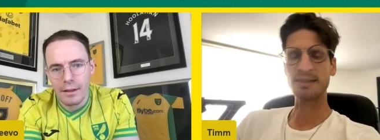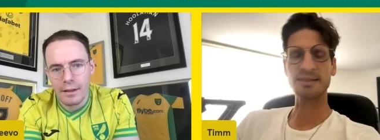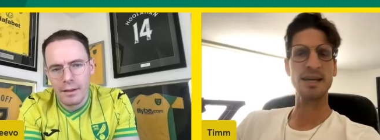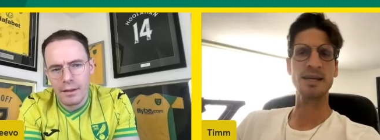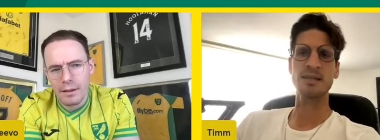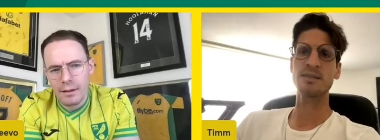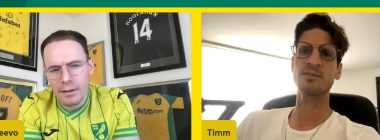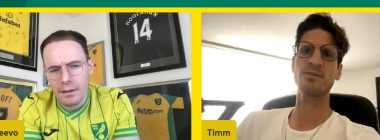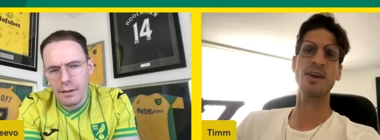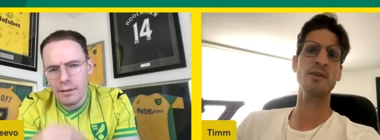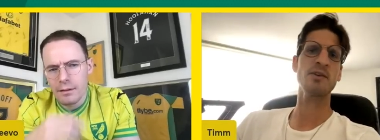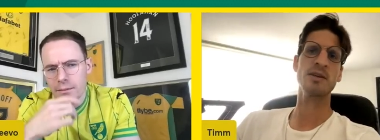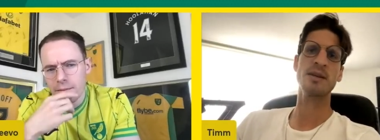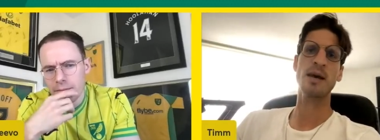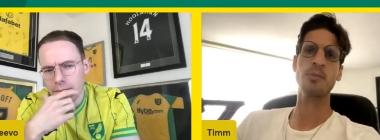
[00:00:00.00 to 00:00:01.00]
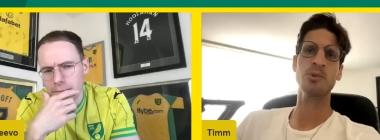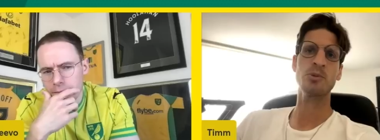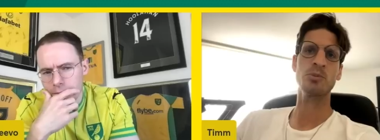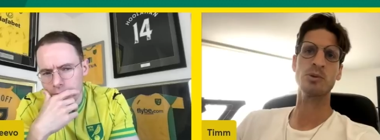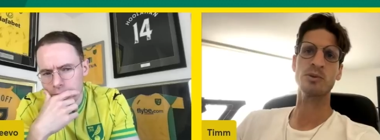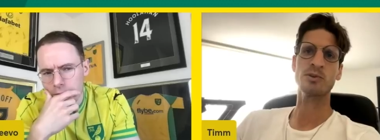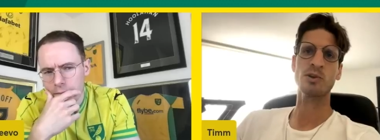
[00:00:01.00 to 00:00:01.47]
Speaker 1: said, he's very
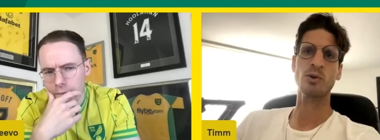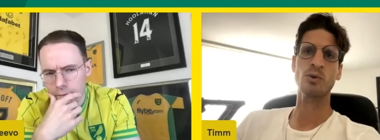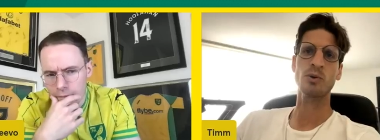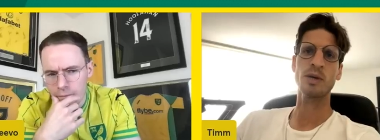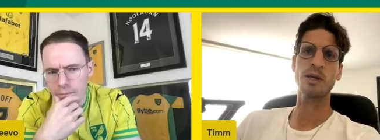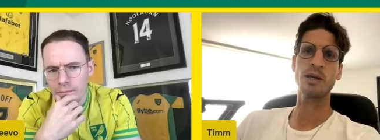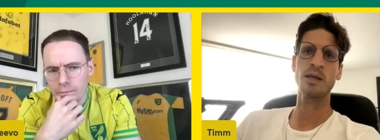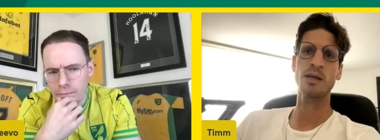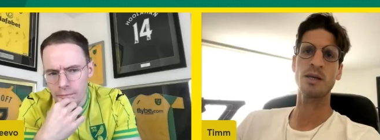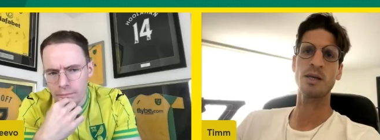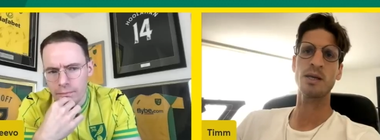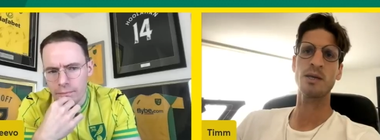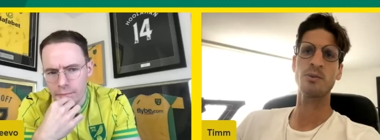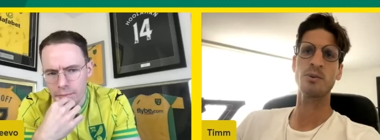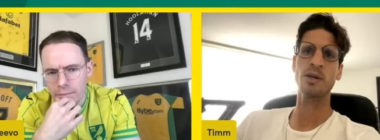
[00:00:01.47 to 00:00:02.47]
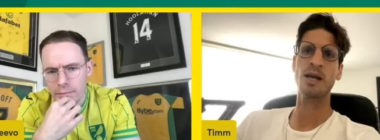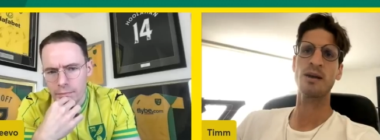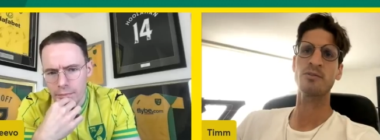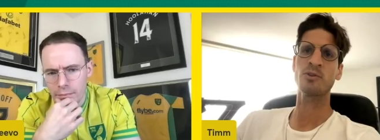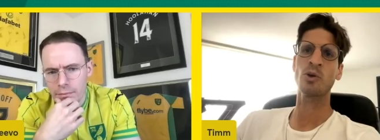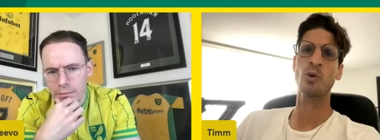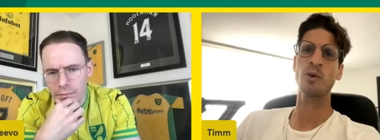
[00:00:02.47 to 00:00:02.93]
adaptable. So he, he will have
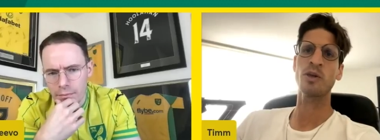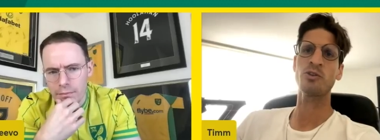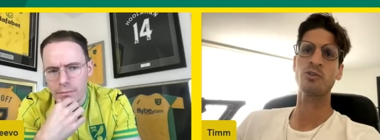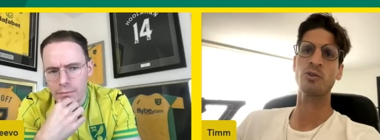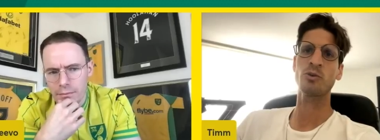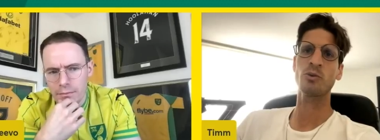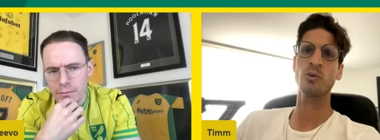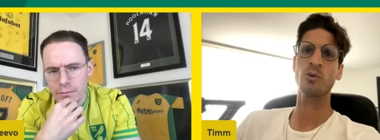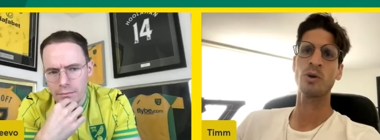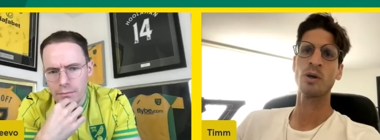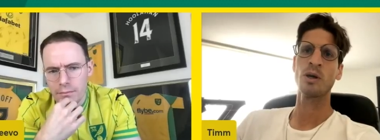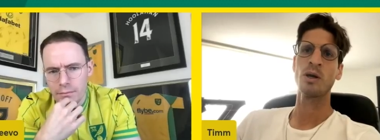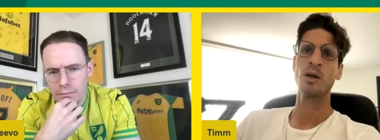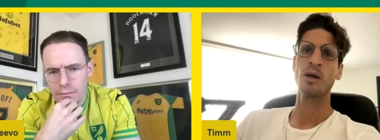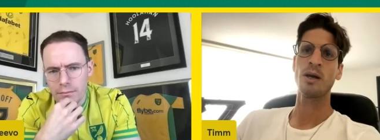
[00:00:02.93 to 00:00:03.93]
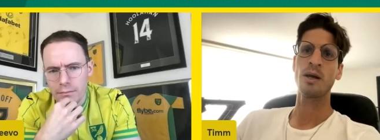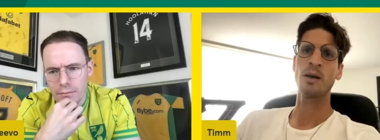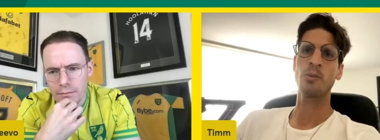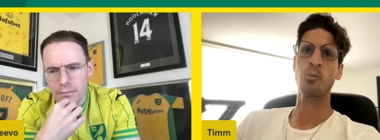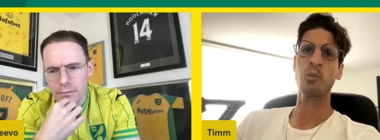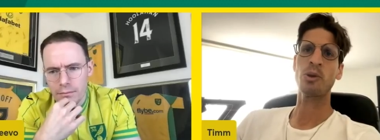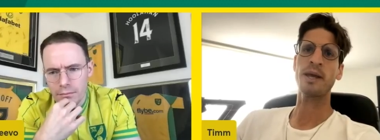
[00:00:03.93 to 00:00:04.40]
no issue
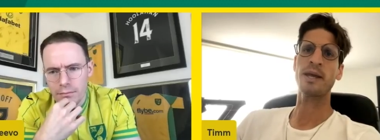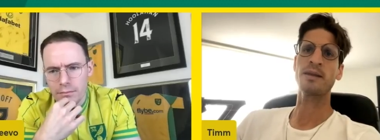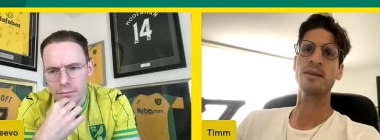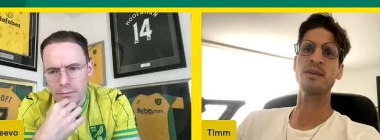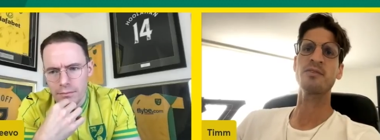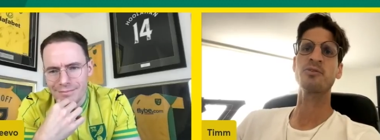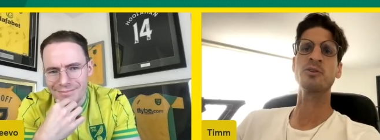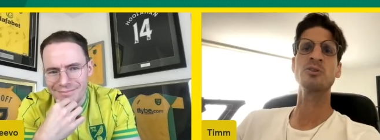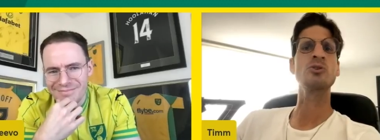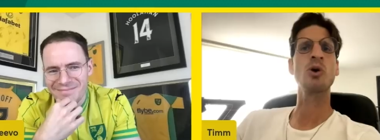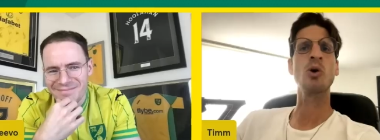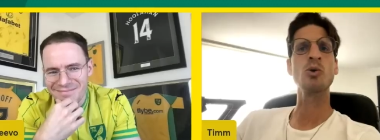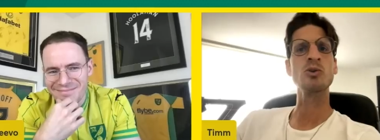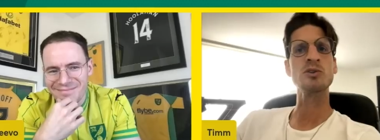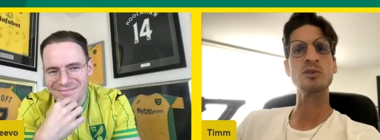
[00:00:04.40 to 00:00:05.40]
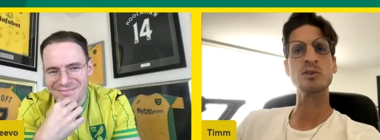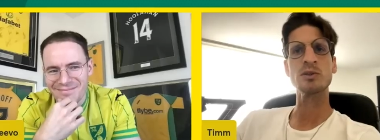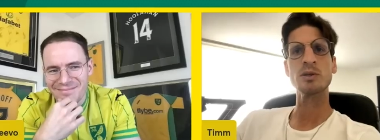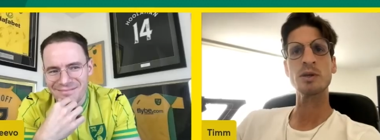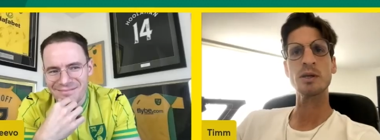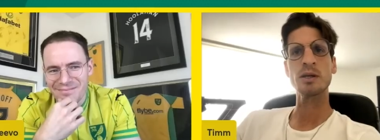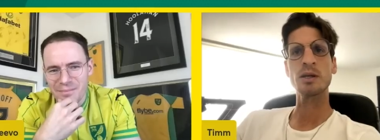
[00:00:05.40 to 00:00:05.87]
um, playing different roles
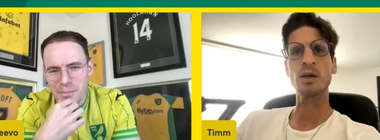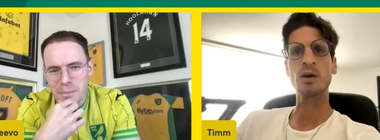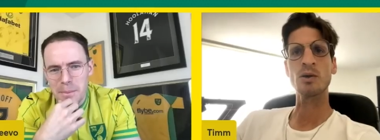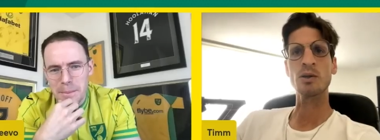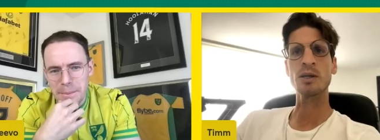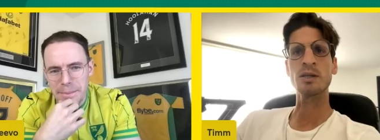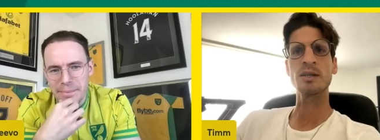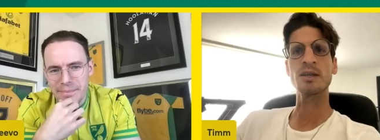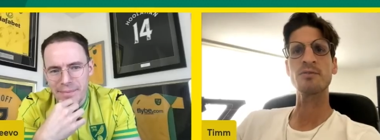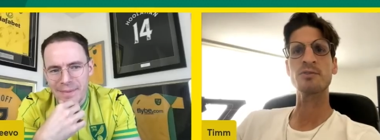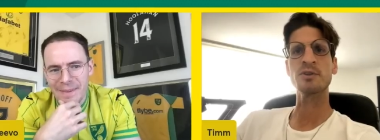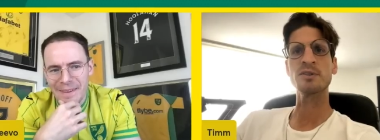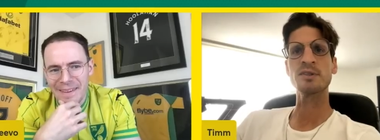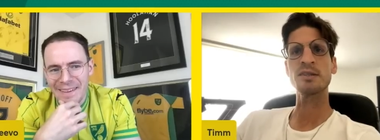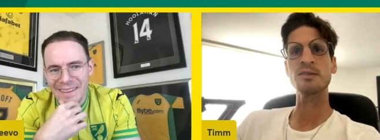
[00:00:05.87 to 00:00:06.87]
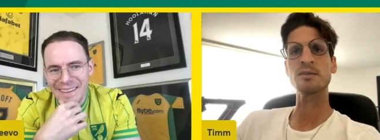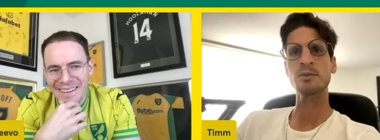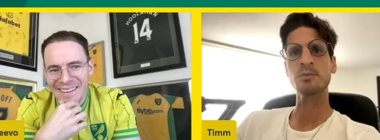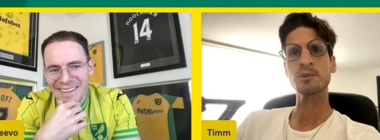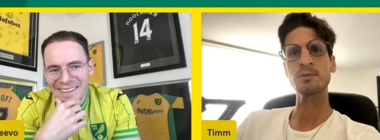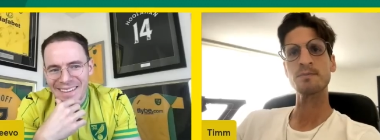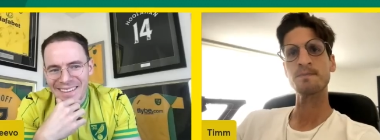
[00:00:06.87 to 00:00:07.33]
in,
Speaker 2: uh, in different
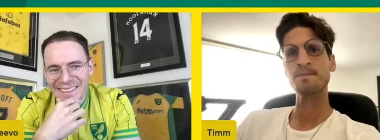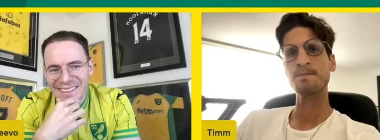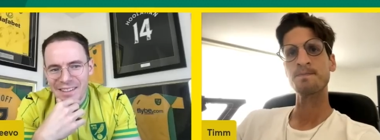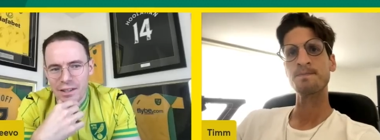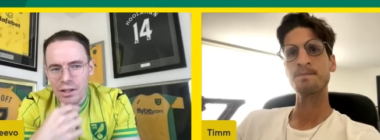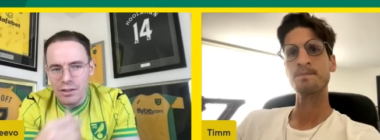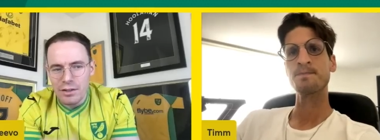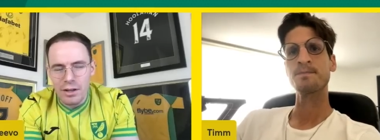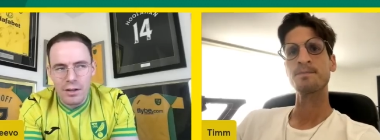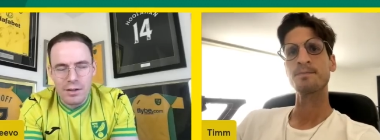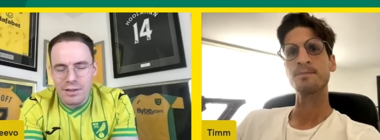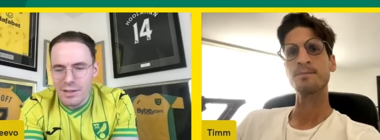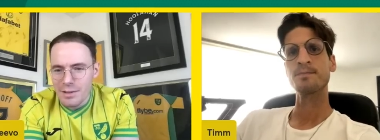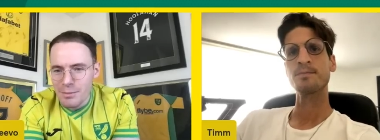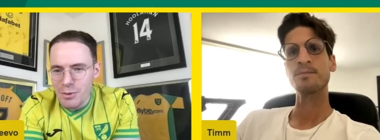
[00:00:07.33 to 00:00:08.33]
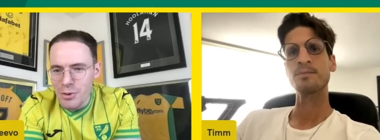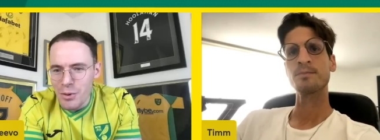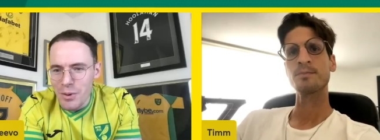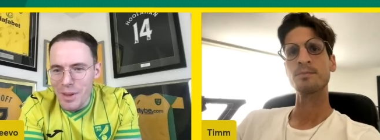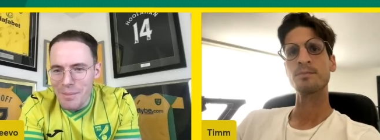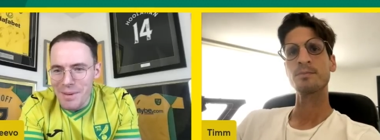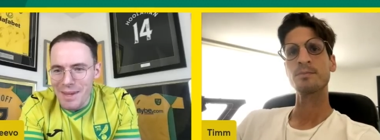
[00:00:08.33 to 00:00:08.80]
systems good news because I'm
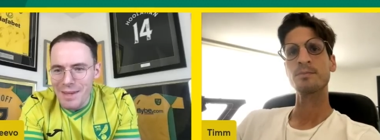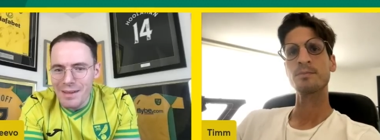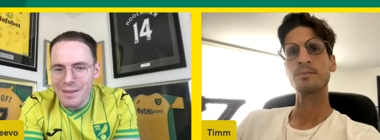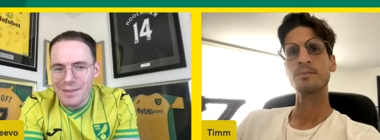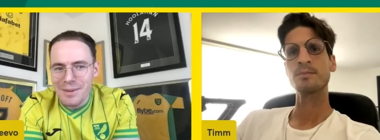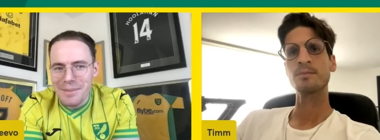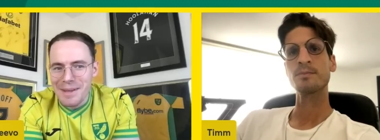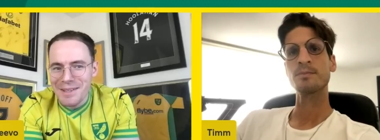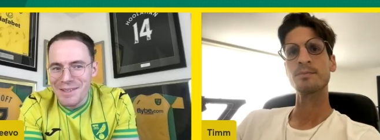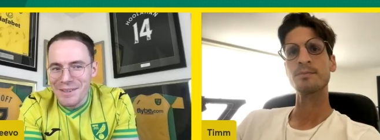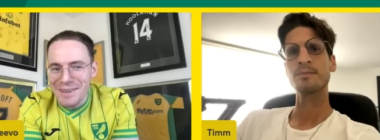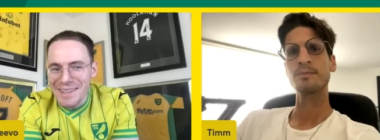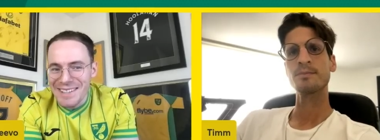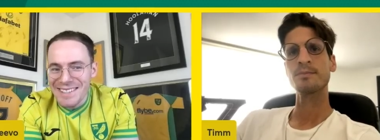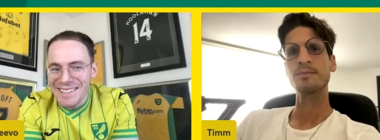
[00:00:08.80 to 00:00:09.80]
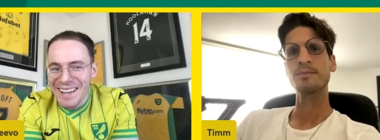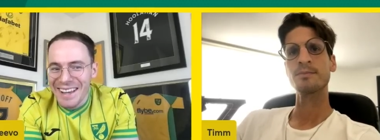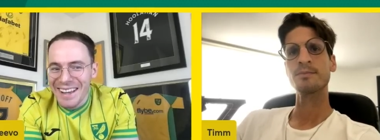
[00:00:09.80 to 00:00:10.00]
sure there'll be some injuries